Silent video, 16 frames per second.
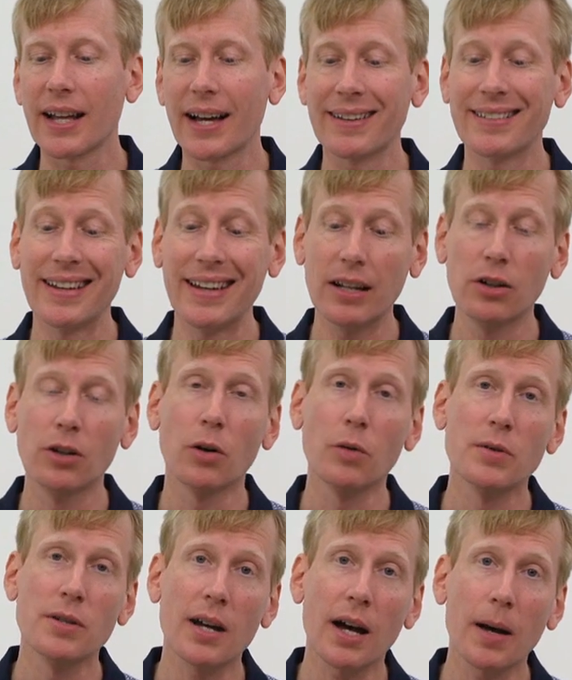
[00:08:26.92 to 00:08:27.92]
latte
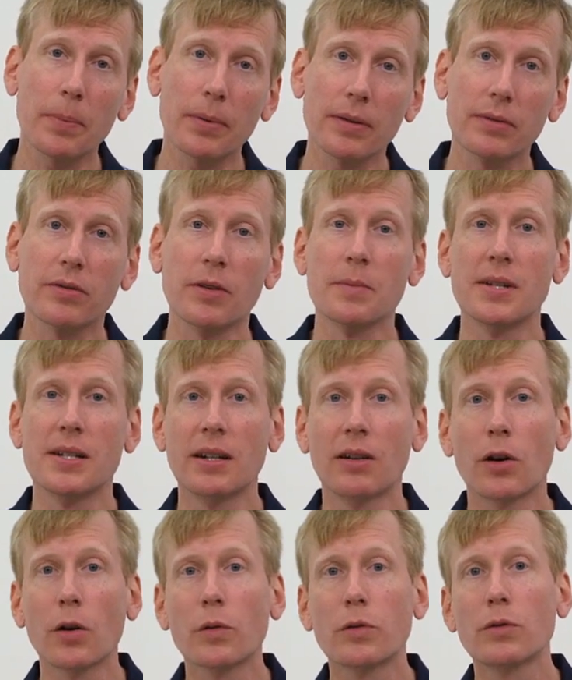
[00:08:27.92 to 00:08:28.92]
goes up from
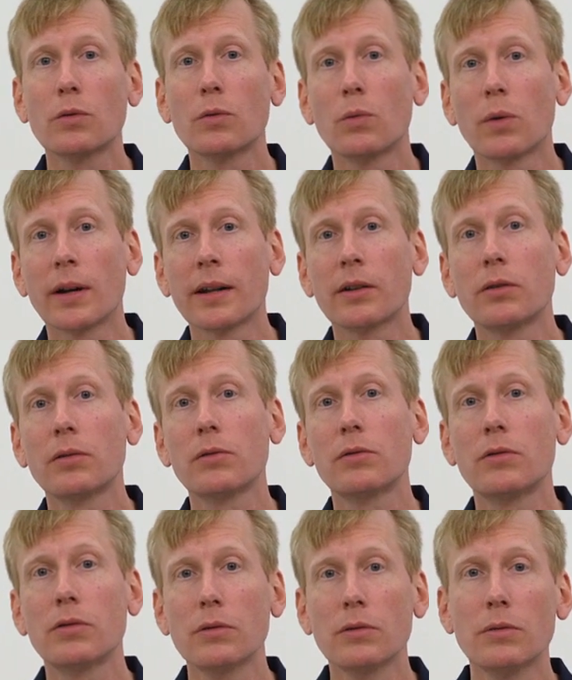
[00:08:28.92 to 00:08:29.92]
0 to 1 to
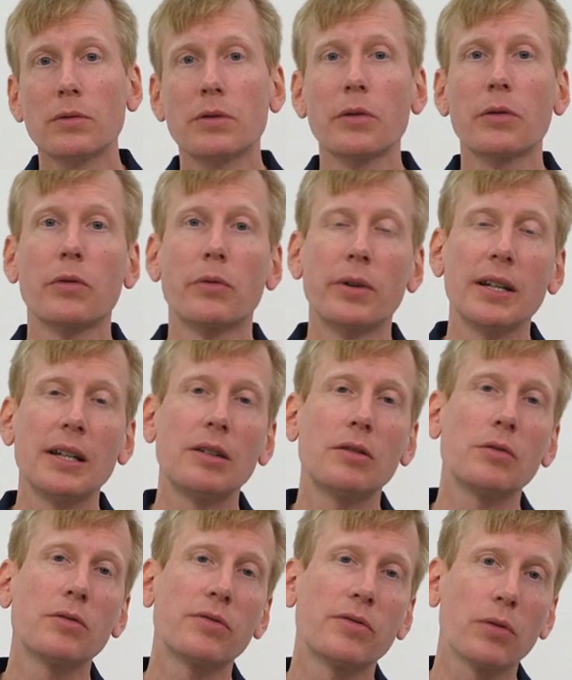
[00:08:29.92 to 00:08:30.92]
2 to 3
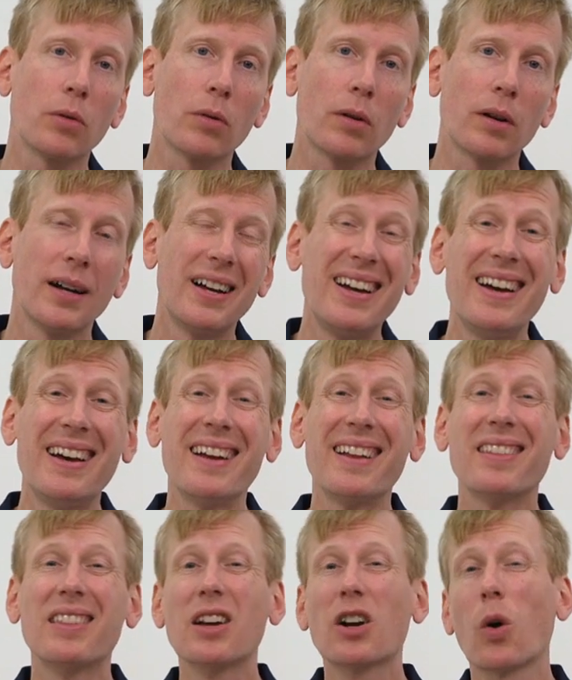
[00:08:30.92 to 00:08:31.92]
to 4,
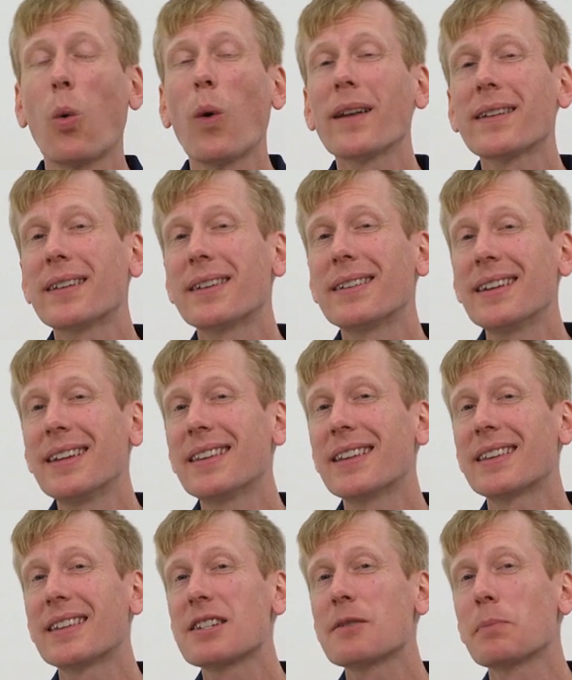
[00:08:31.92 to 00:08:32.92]
the quantity
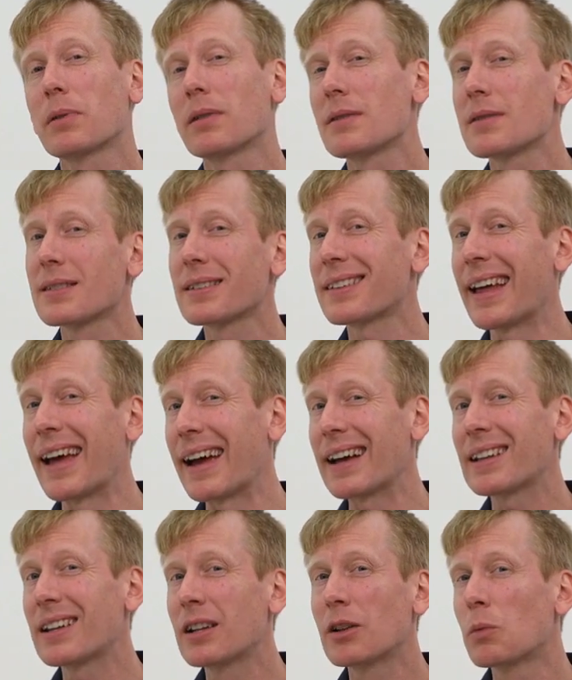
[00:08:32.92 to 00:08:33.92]
that this person,
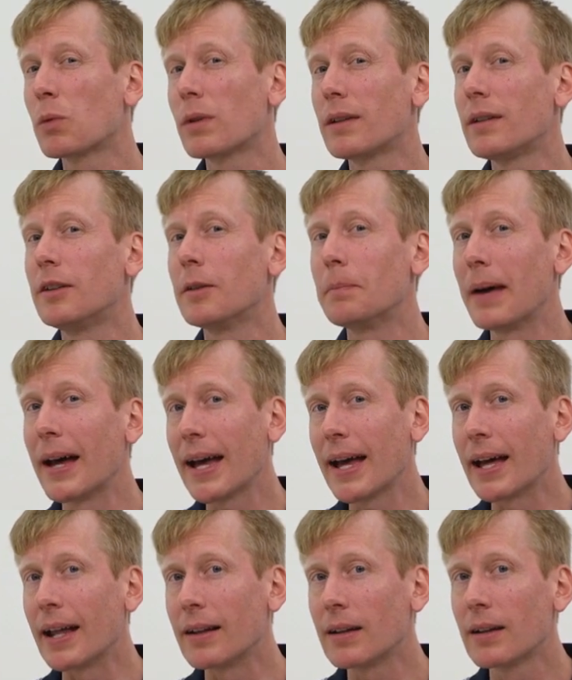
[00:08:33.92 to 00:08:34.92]
Helen, would
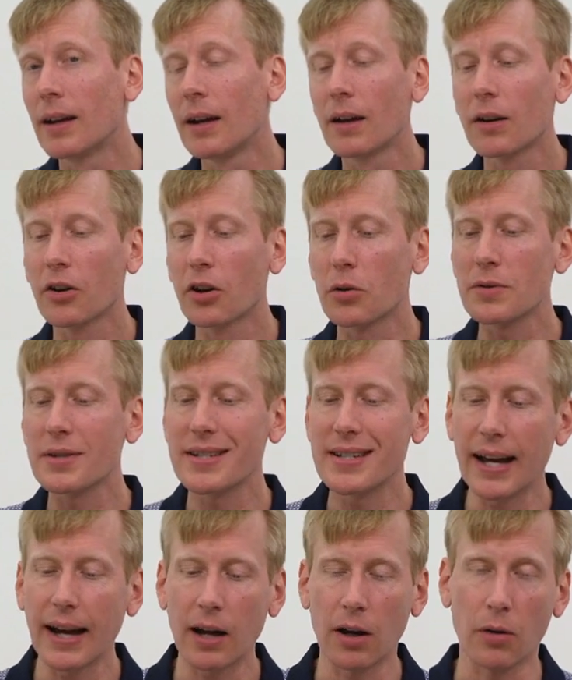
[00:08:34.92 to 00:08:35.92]
demand goes
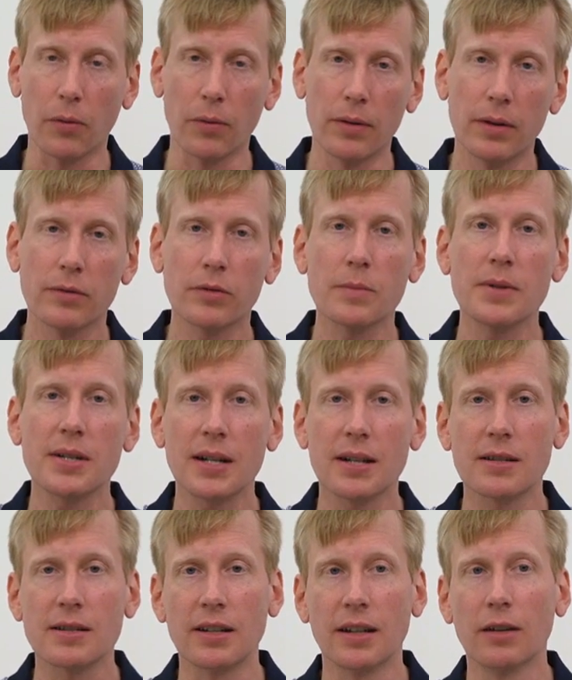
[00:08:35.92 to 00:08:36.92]
down from
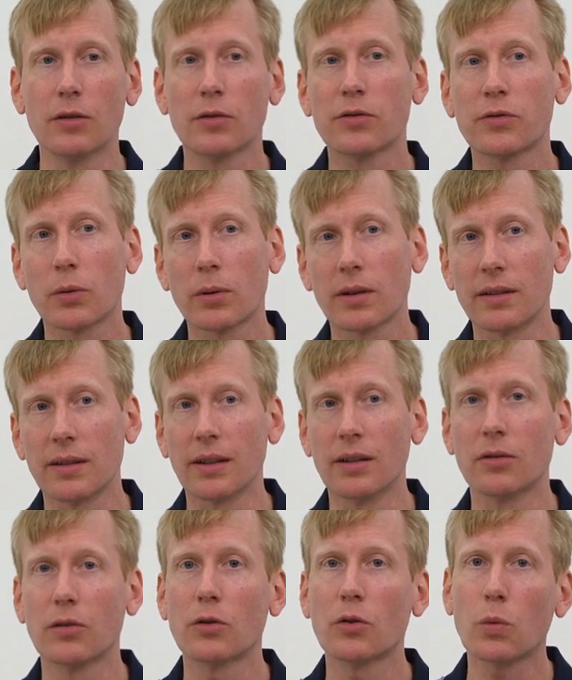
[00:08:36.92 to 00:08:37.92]
16 to
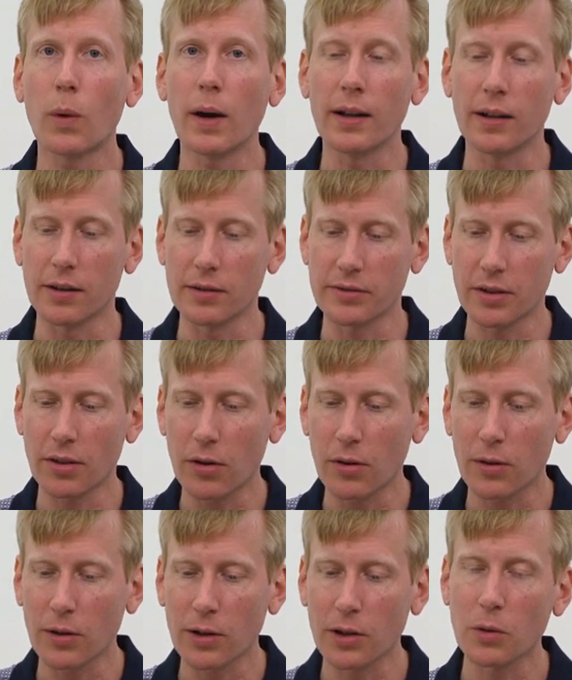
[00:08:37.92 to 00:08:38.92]
14 to 12 and
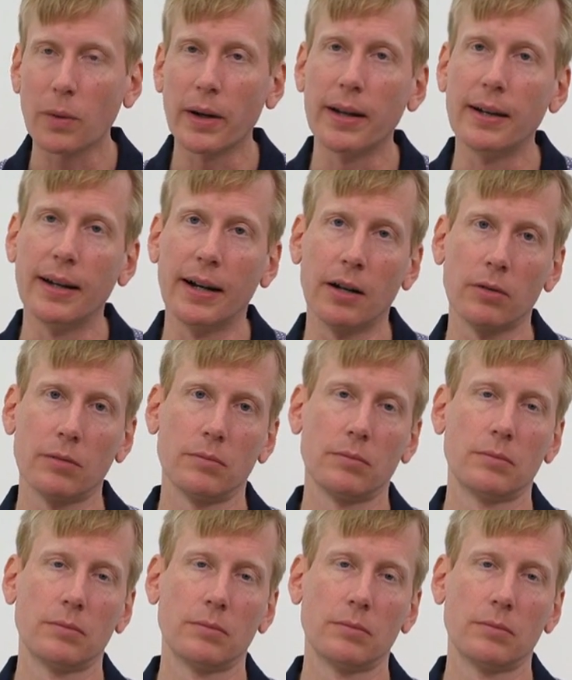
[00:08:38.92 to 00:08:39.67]
all the way down.